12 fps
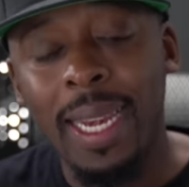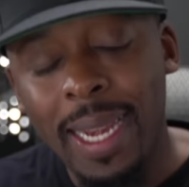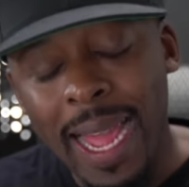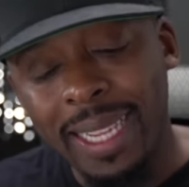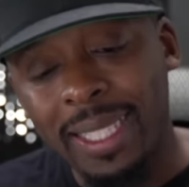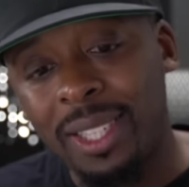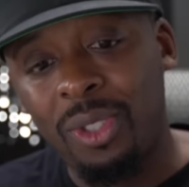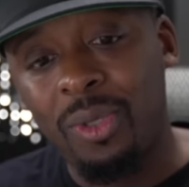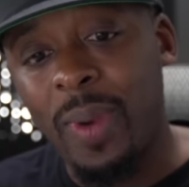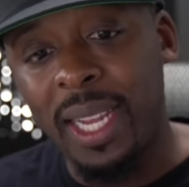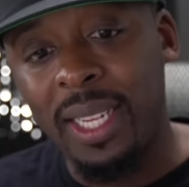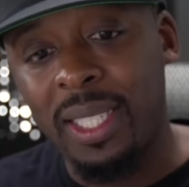And in that
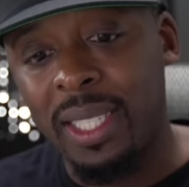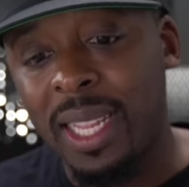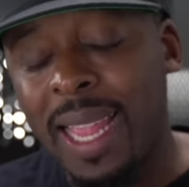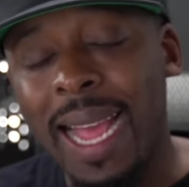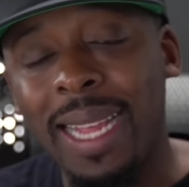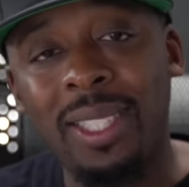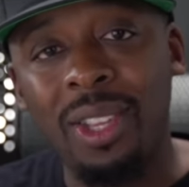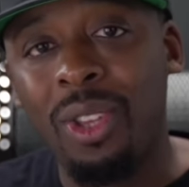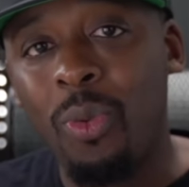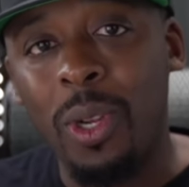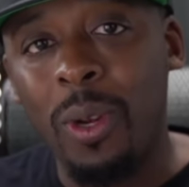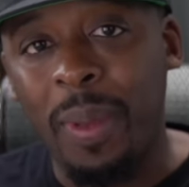situation, the last
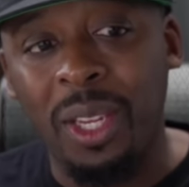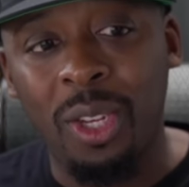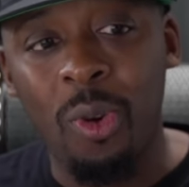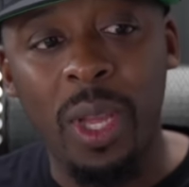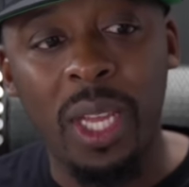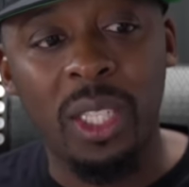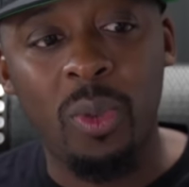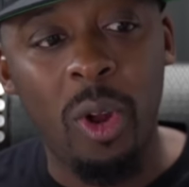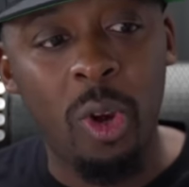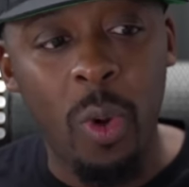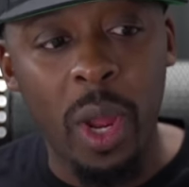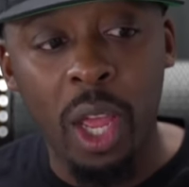thing you want to be doing is
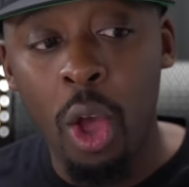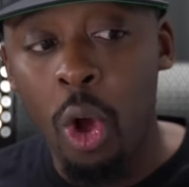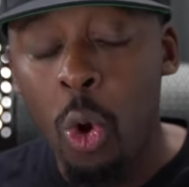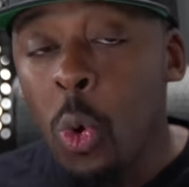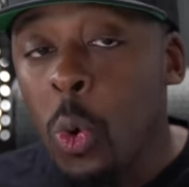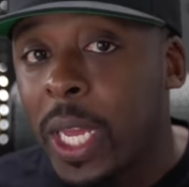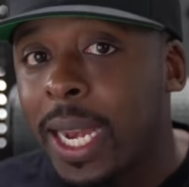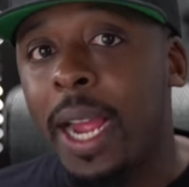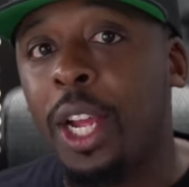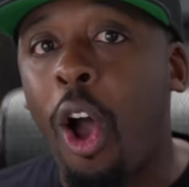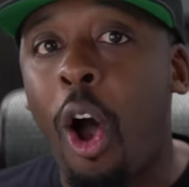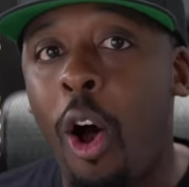wondering, who
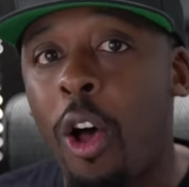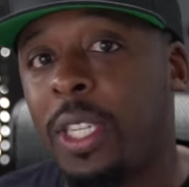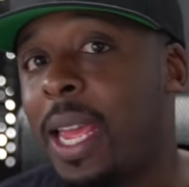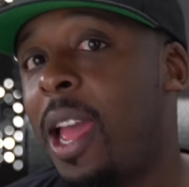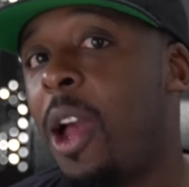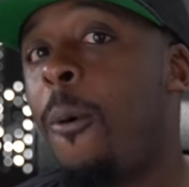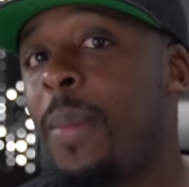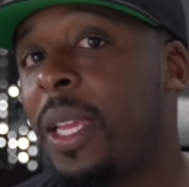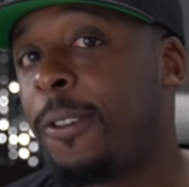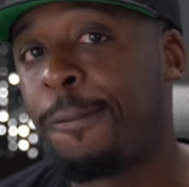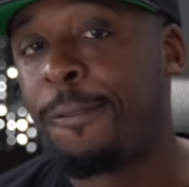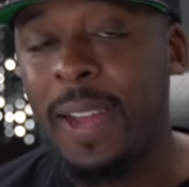can I call to help
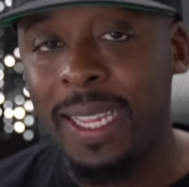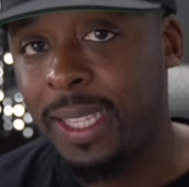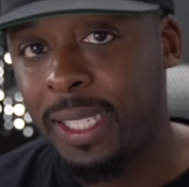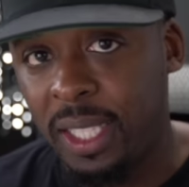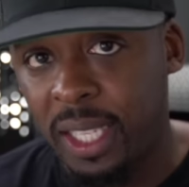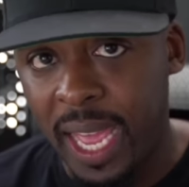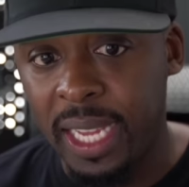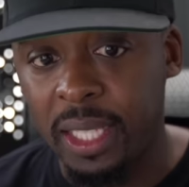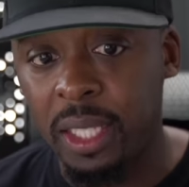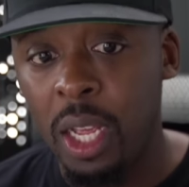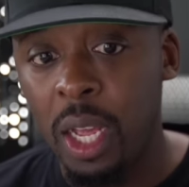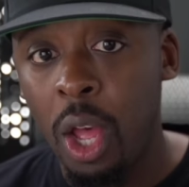me to fight this
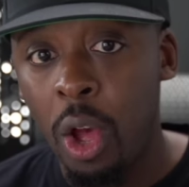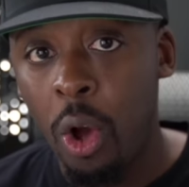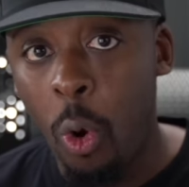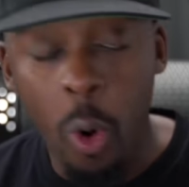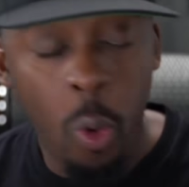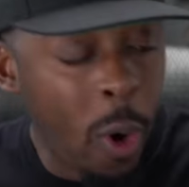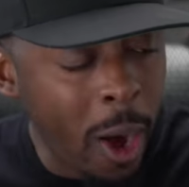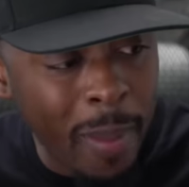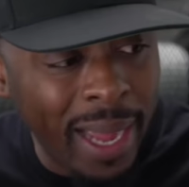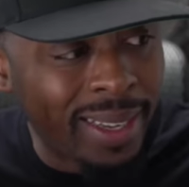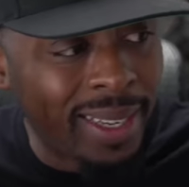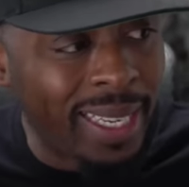case? Or
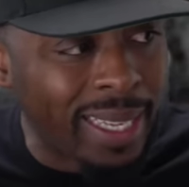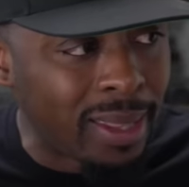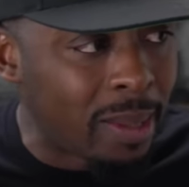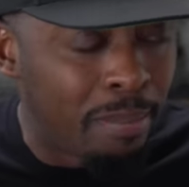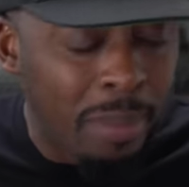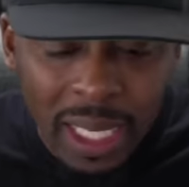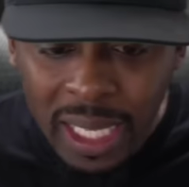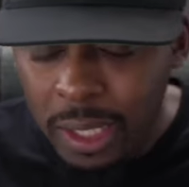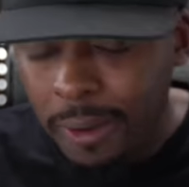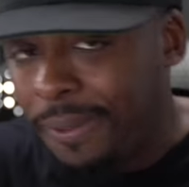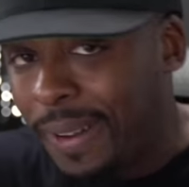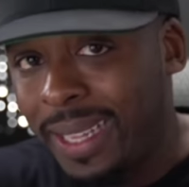where am I going to get the
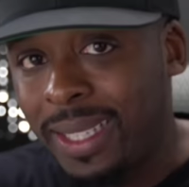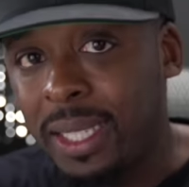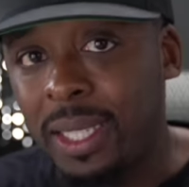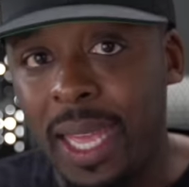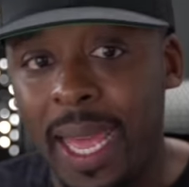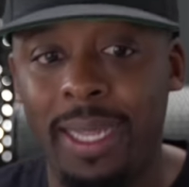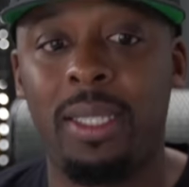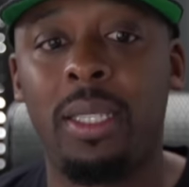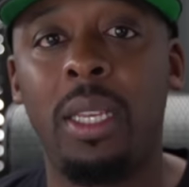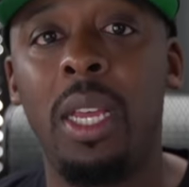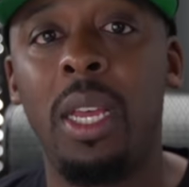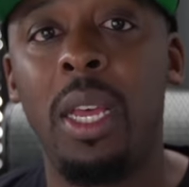money to fight this
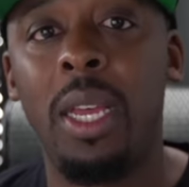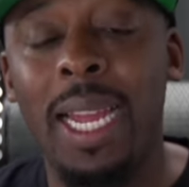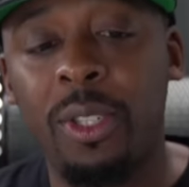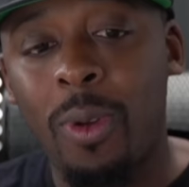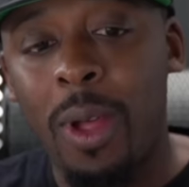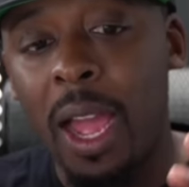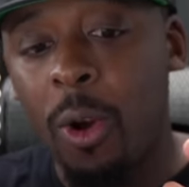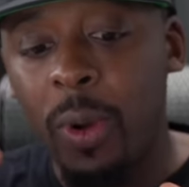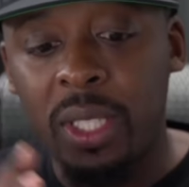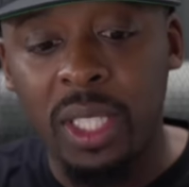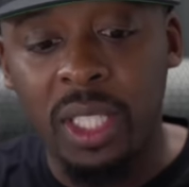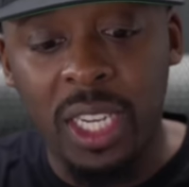case? And that's why I
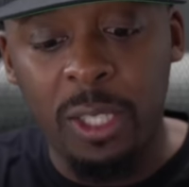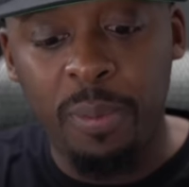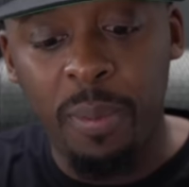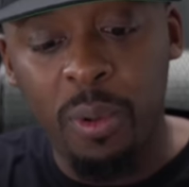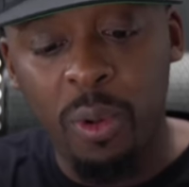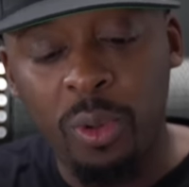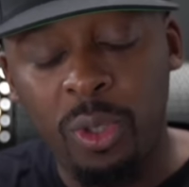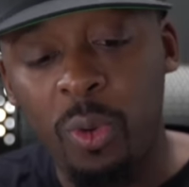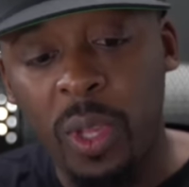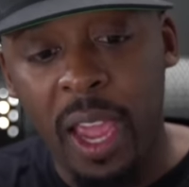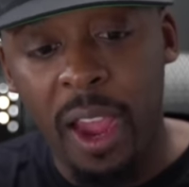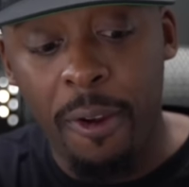always suggest people who
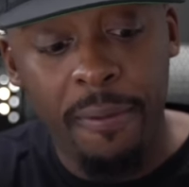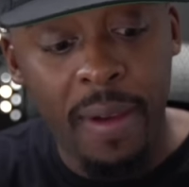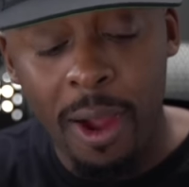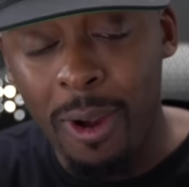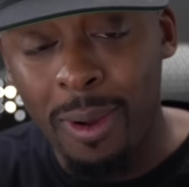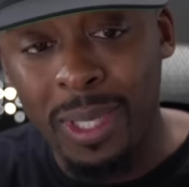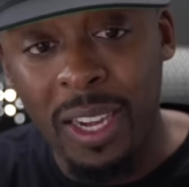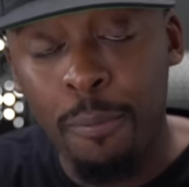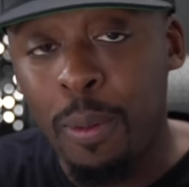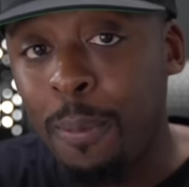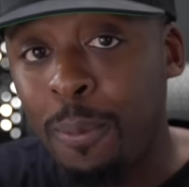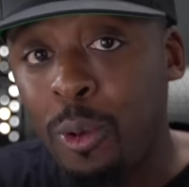do carry firearms,
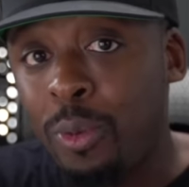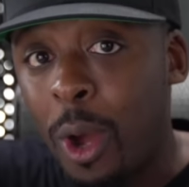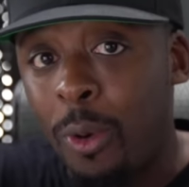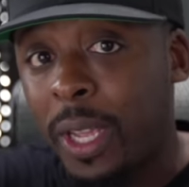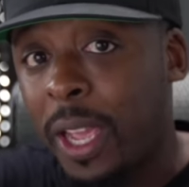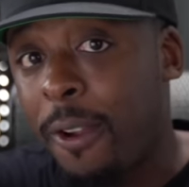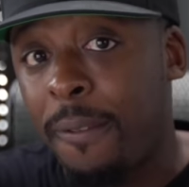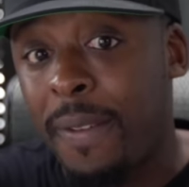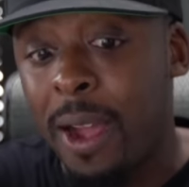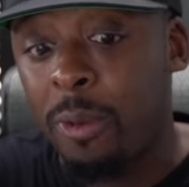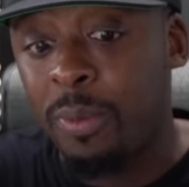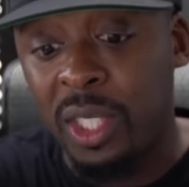and even people who don't
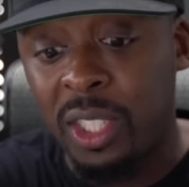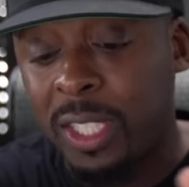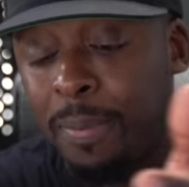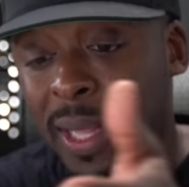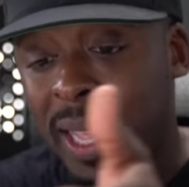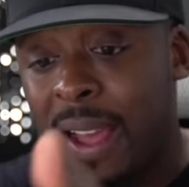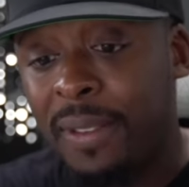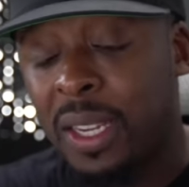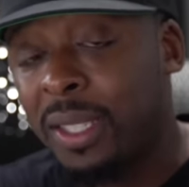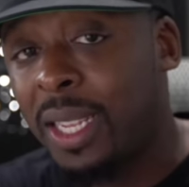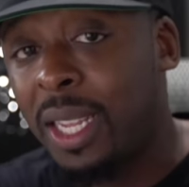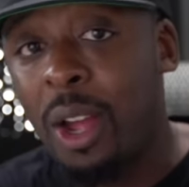carry firearms and just simply
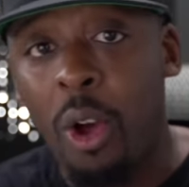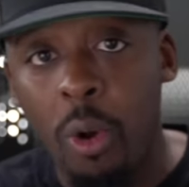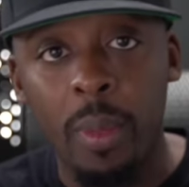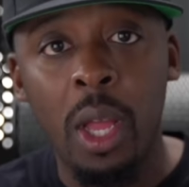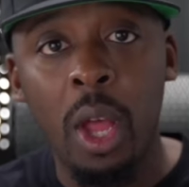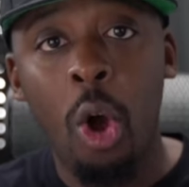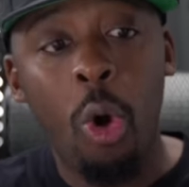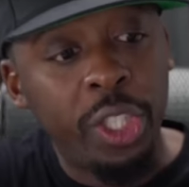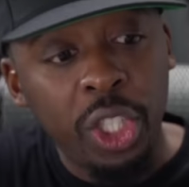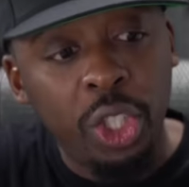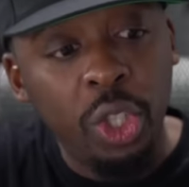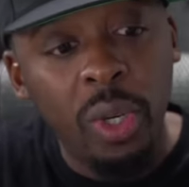have guns at home,
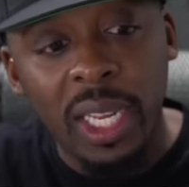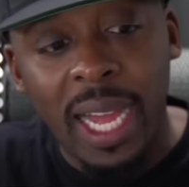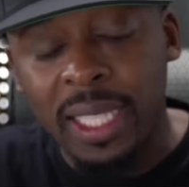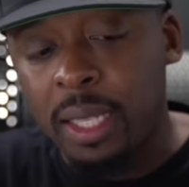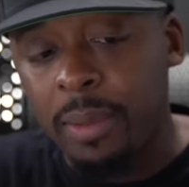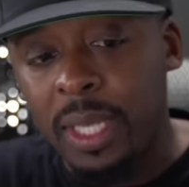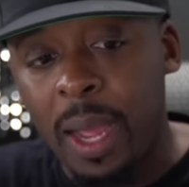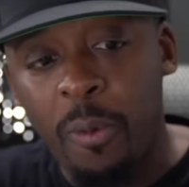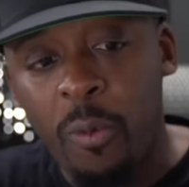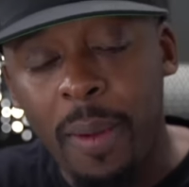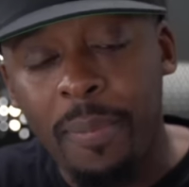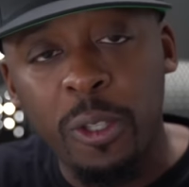or just utilize some
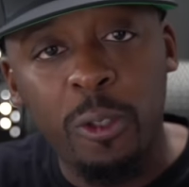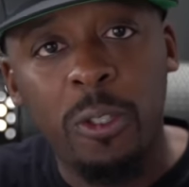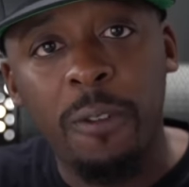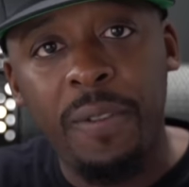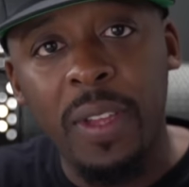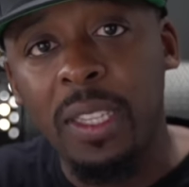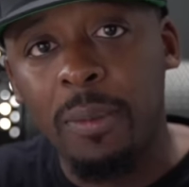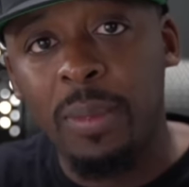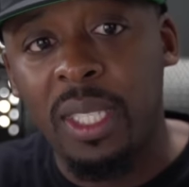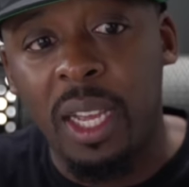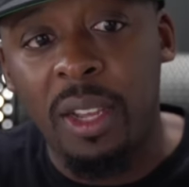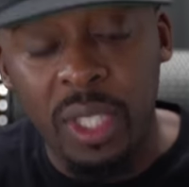type of weapon to defend
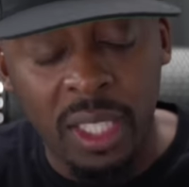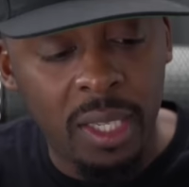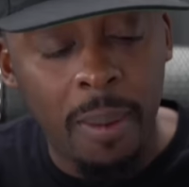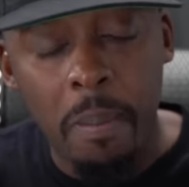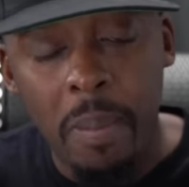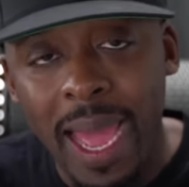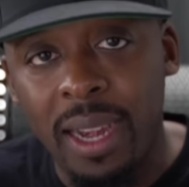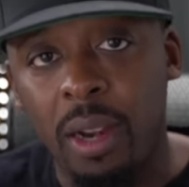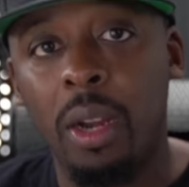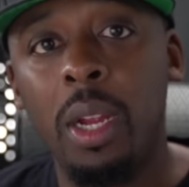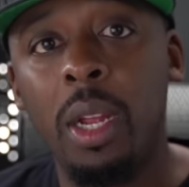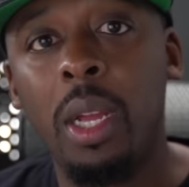themselves in some
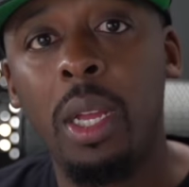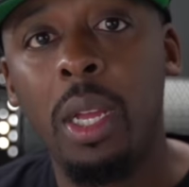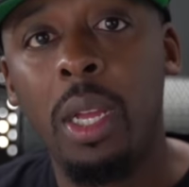manner,